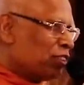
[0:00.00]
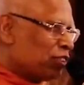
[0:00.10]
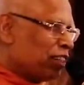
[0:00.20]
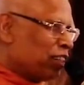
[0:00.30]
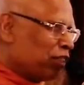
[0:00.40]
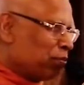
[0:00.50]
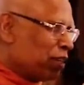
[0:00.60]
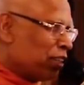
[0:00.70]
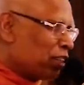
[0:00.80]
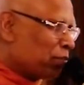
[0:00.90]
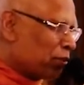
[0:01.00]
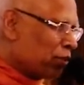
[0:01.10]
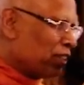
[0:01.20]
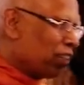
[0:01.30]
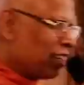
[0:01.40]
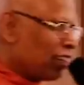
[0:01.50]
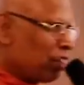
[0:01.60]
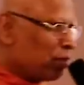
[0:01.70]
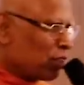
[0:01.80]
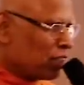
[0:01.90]
Started in Pandharpur, in the 10
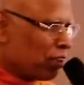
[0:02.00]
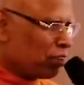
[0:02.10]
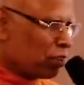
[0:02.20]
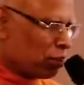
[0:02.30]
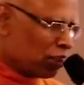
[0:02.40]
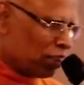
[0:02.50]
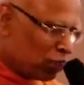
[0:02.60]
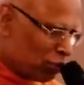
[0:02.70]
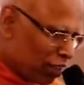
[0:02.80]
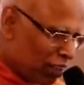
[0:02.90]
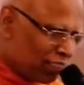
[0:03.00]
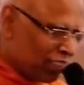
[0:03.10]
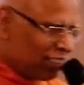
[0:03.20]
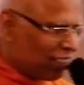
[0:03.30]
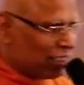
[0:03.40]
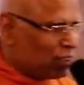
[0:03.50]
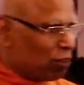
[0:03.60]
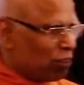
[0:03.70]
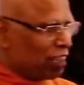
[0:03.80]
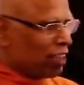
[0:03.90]
kilometers down the road, this village. And he has
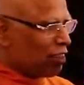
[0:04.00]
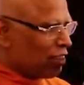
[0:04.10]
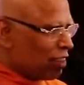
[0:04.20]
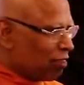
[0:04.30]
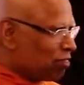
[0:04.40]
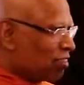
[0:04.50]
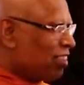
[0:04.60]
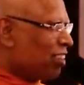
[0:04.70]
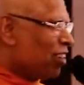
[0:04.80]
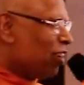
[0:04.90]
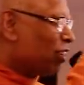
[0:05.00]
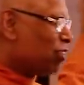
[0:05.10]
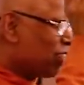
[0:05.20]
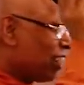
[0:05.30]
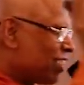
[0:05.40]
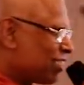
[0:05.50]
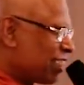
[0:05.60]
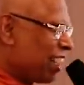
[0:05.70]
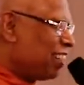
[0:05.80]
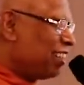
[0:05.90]
whole record of all last
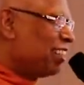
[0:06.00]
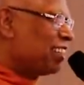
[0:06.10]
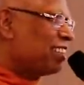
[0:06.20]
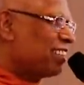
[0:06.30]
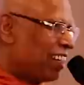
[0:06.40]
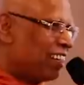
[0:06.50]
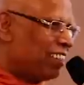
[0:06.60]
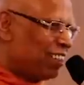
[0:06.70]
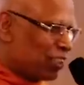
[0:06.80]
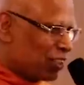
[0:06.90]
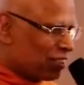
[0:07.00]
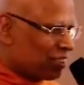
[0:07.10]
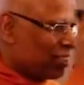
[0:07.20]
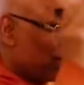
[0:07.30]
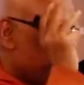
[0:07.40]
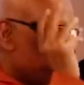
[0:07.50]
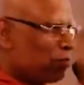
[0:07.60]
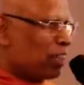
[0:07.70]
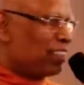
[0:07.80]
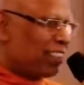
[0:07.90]
10 years
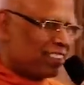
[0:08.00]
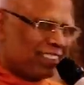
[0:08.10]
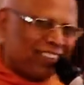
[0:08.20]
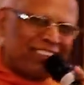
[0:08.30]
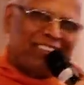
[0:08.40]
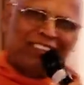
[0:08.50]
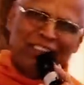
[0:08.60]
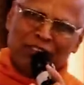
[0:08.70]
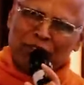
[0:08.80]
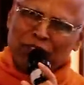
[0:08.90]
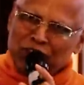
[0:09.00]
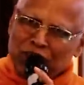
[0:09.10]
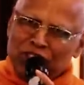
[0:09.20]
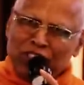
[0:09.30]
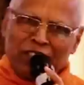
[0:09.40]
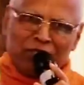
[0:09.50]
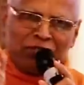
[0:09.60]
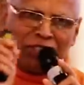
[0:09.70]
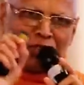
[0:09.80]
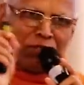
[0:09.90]
Padayatra visits and
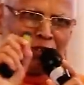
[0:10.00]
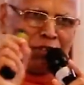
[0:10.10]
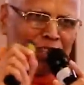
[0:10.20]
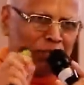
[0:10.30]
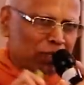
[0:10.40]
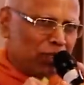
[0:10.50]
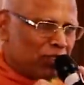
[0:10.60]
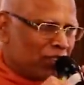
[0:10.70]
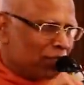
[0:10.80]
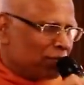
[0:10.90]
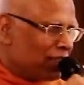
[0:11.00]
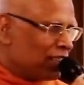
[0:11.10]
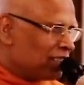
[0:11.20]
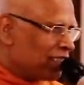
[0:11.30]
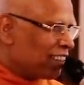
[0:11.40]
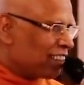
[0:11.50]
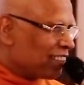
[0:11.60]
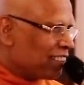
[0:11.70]
their phone numbers and some contact.